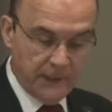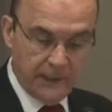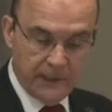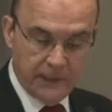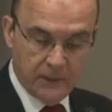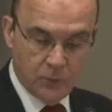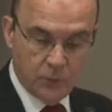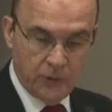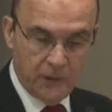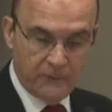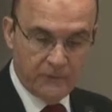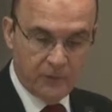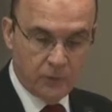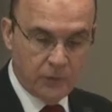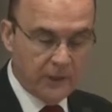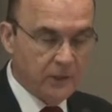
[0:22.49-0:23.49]
today, and we
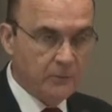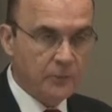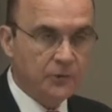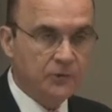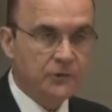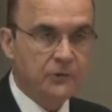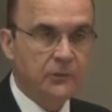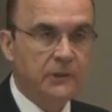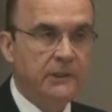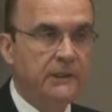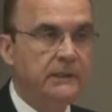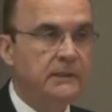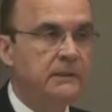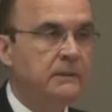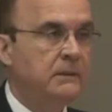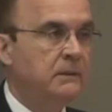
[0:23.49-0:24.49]
have a great
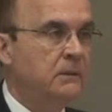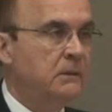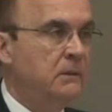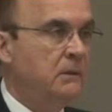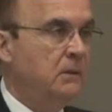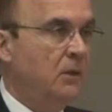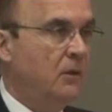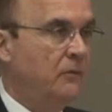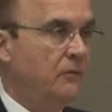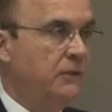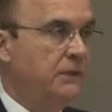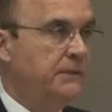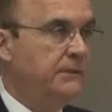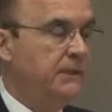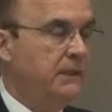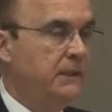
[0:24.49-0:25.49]
opportunity of
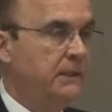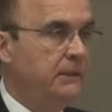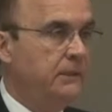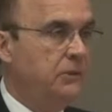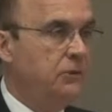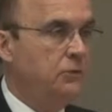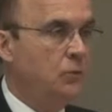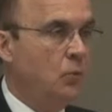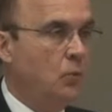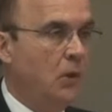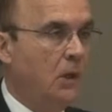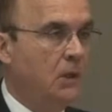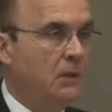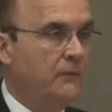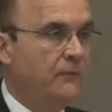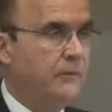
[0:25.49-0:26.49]
listening to
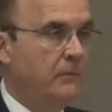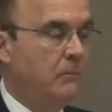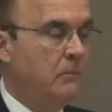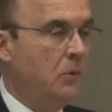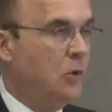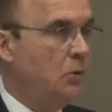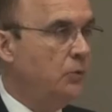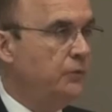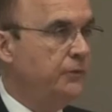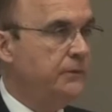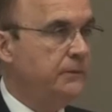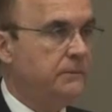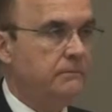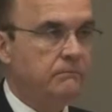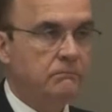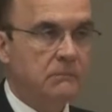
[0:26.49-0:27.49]
one of the
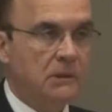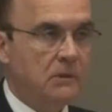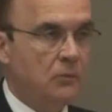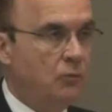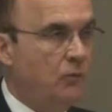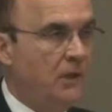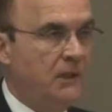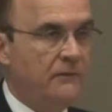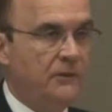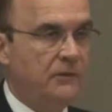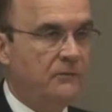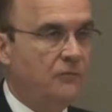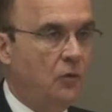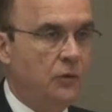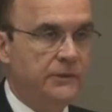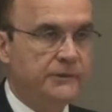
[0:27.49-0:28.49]
most
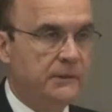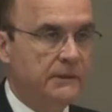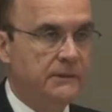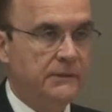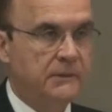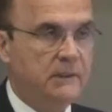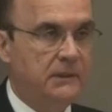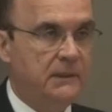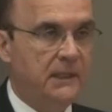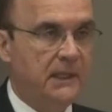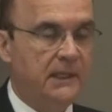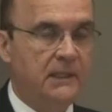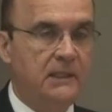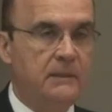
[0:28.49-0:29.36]
relevant voices in the